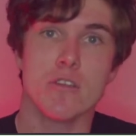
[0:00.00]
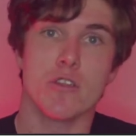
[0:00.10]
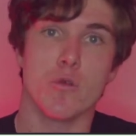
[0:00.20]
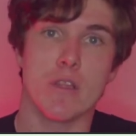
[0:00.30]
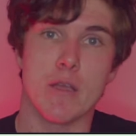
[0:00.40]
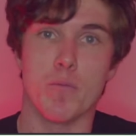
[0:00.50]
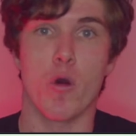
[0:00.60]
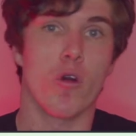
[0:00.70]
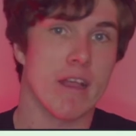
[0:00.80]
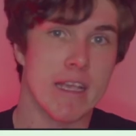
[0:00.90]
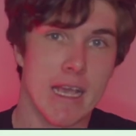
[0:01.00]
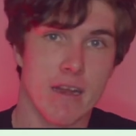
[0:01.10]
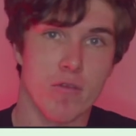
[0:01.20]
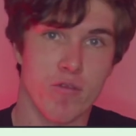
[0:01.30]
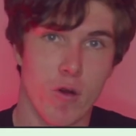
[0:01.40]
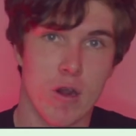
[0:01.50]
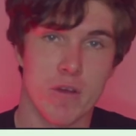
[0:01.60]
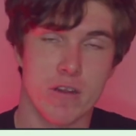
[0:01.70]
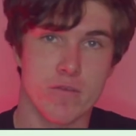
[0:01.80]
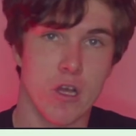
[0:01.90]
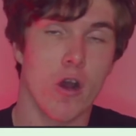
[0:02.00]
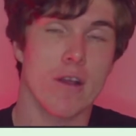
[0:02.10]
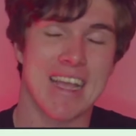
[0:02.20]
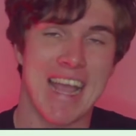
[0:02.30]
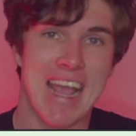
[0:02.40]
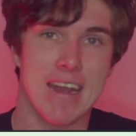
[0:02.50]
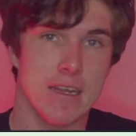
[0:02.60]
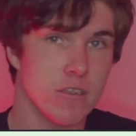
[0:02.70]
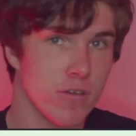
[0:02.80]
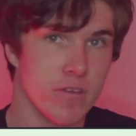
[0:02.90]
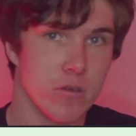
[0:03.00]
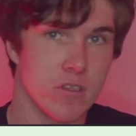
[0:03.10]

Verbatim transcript: to the boring yet informative talking head interview